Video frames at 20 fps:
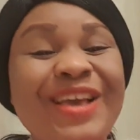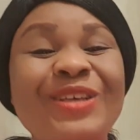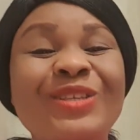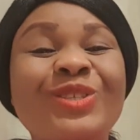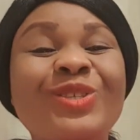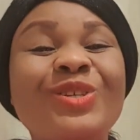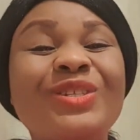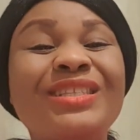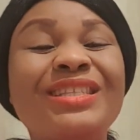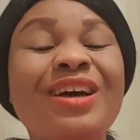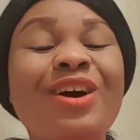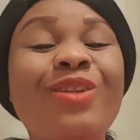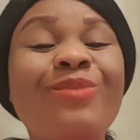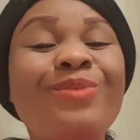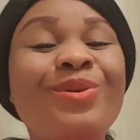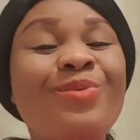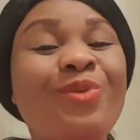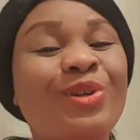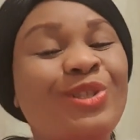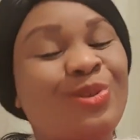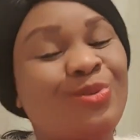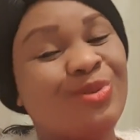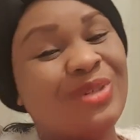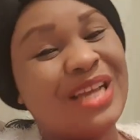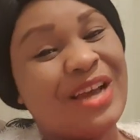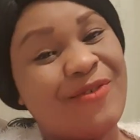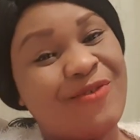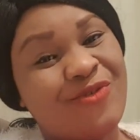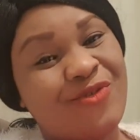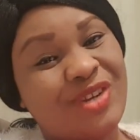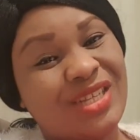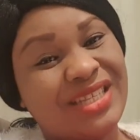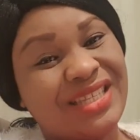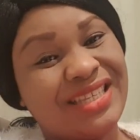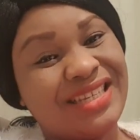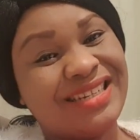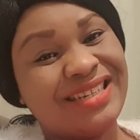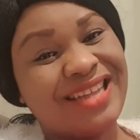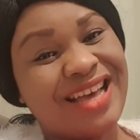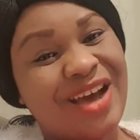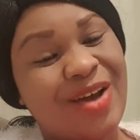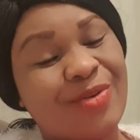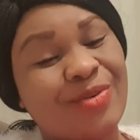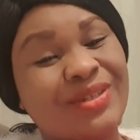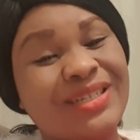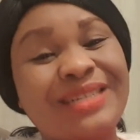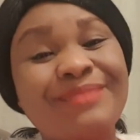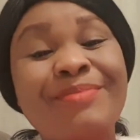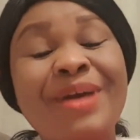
So tell me what you would have written down.